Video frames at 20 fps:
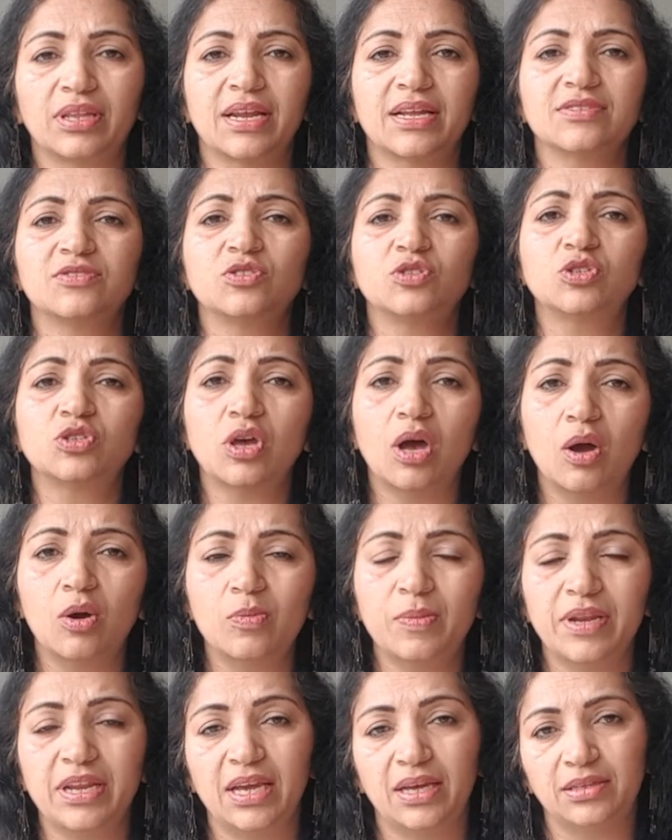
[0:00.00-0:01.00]
there are
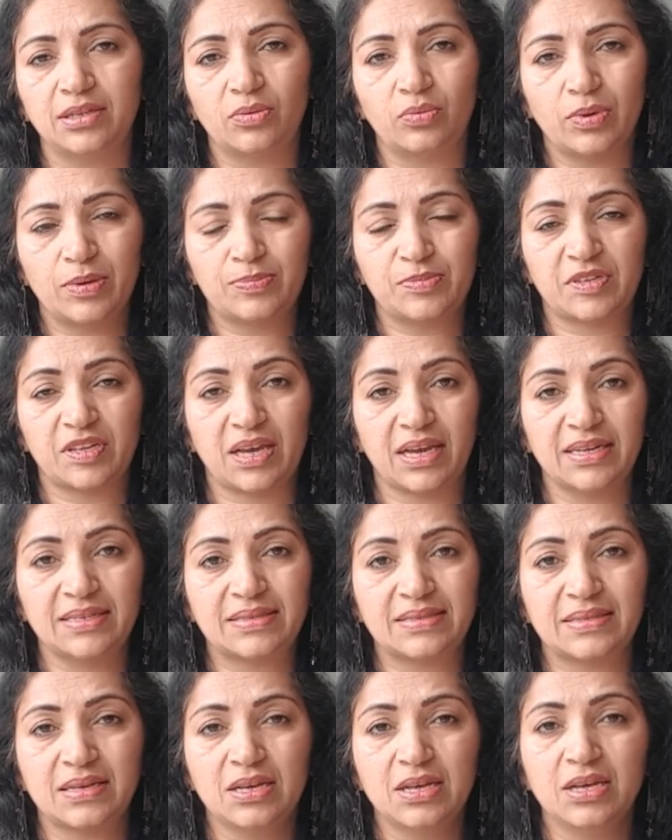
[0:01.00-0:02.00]
so many other
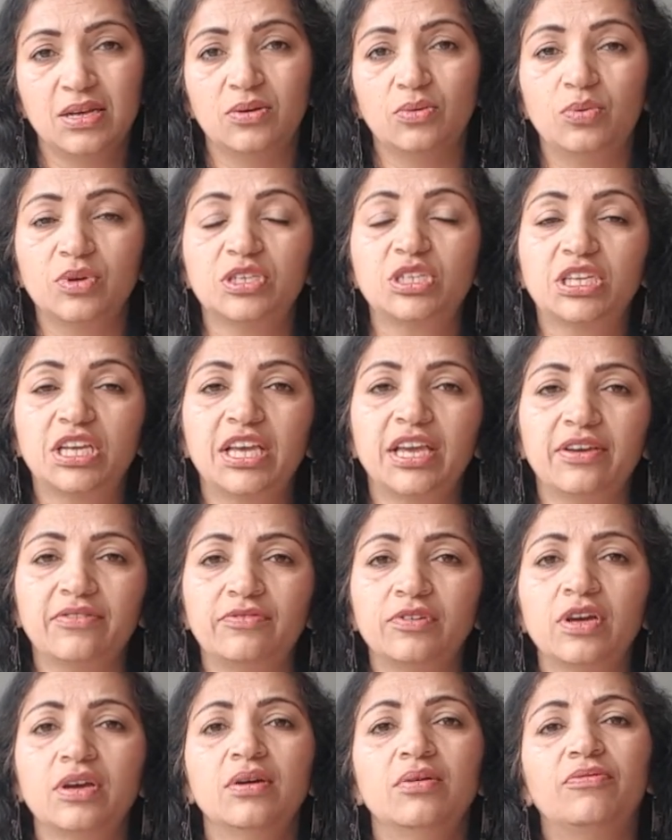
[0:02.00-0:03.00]
websites which
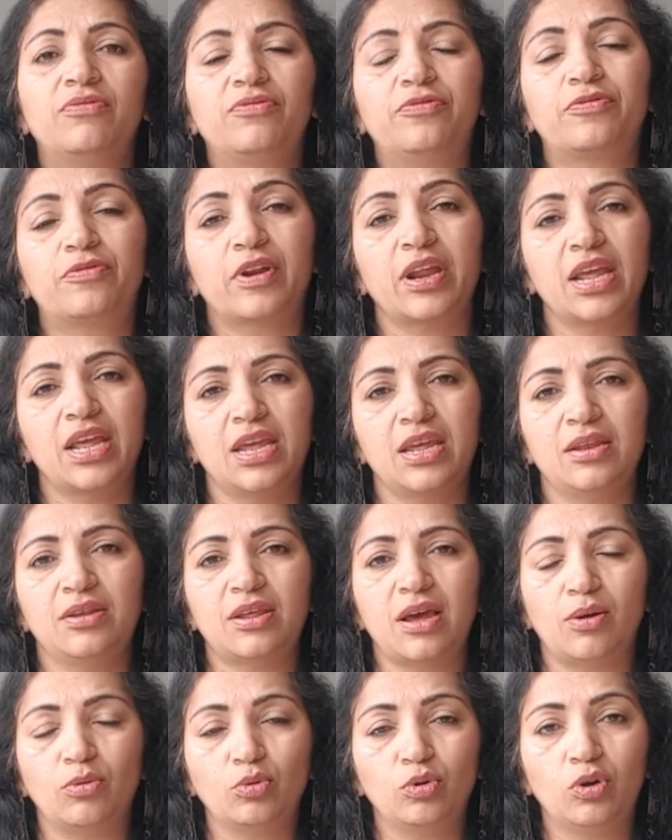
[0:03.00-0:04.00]
give free
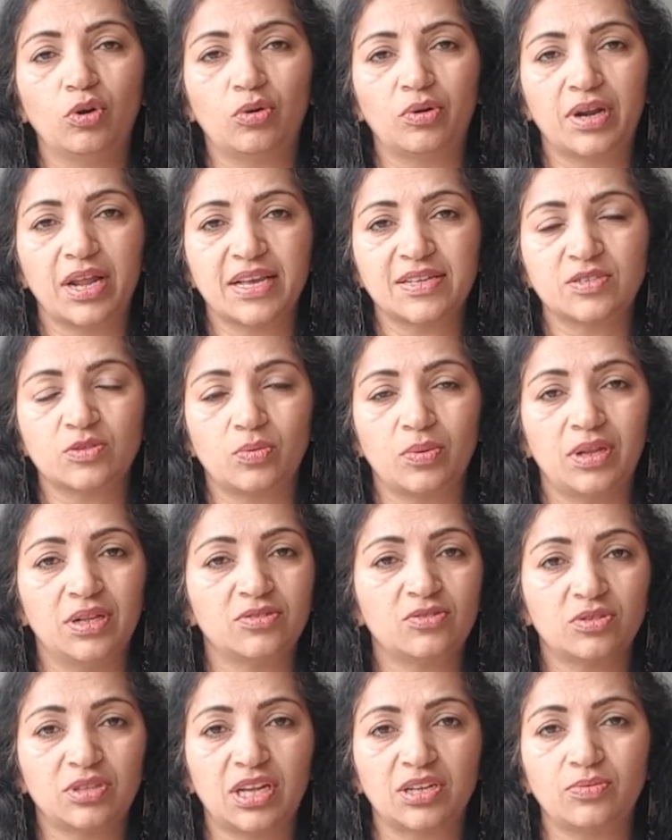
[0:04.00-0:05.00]
download as
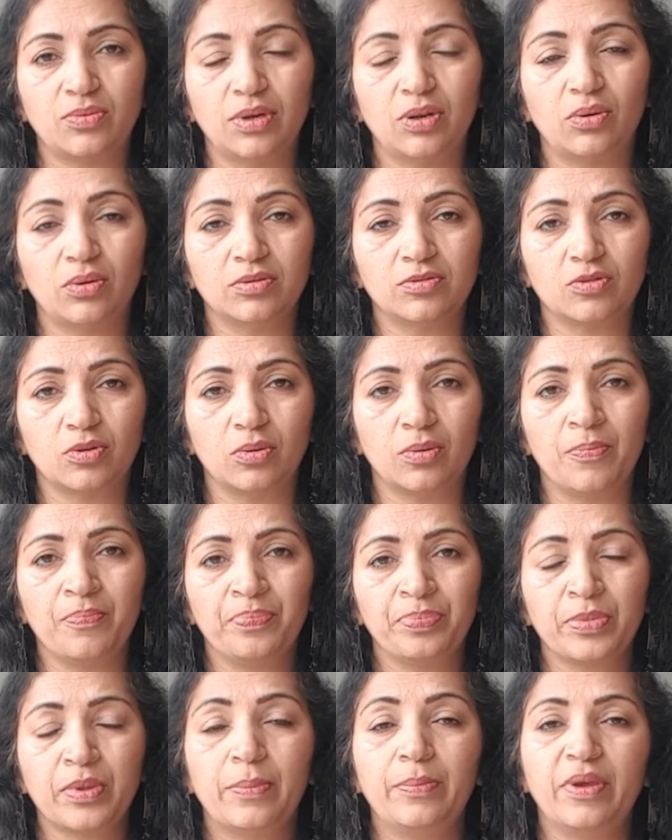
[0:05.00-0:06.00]
well. So that will also
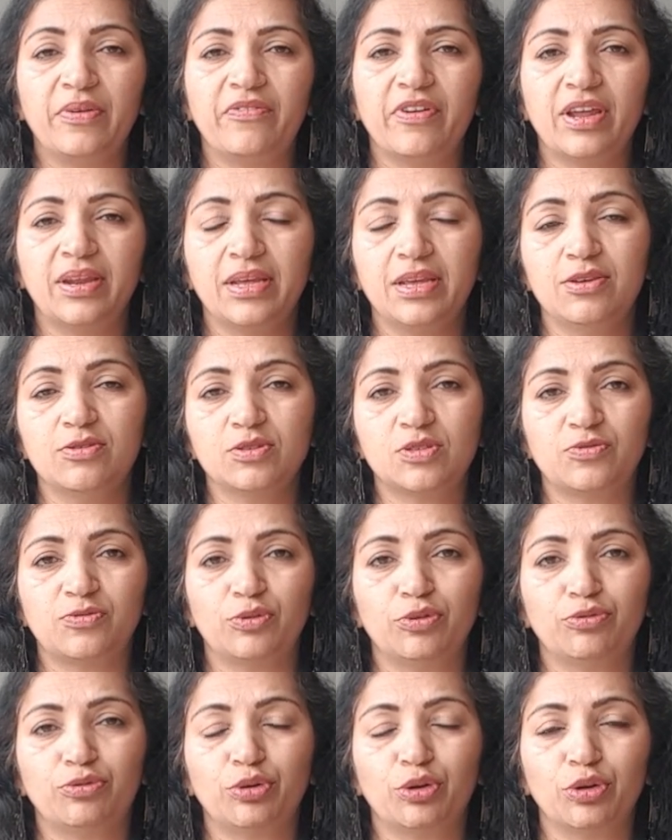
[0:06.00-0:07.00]
be very
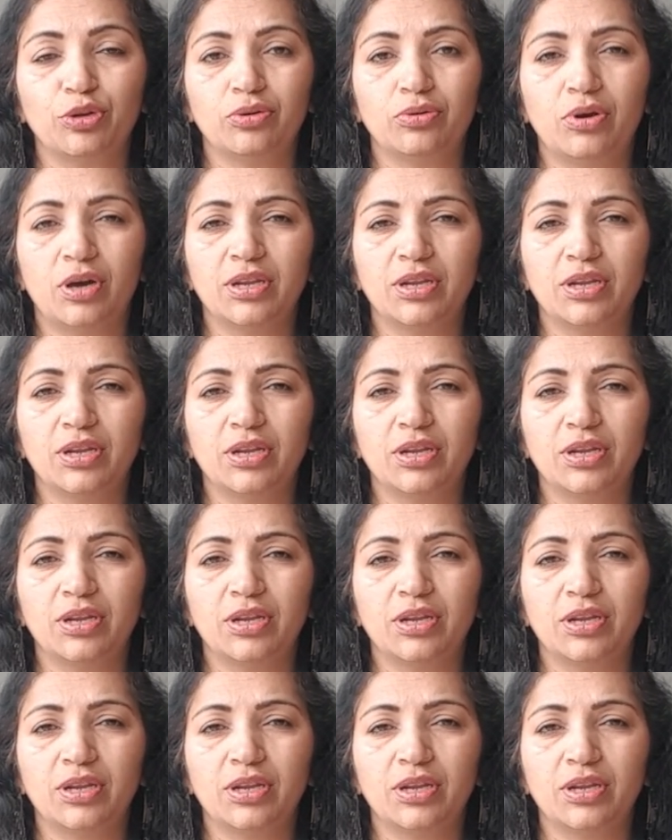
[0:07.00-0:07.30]
useful for you.